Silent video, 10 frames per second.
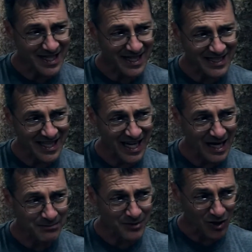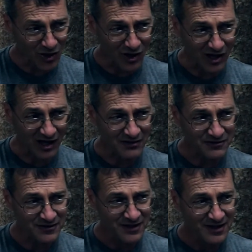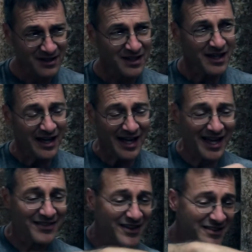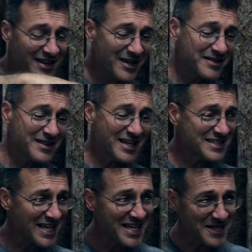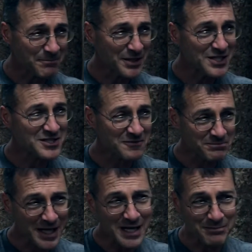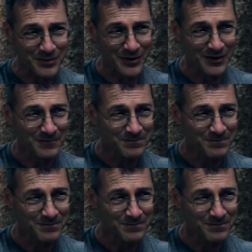that cap off, and then they take a piece of paper,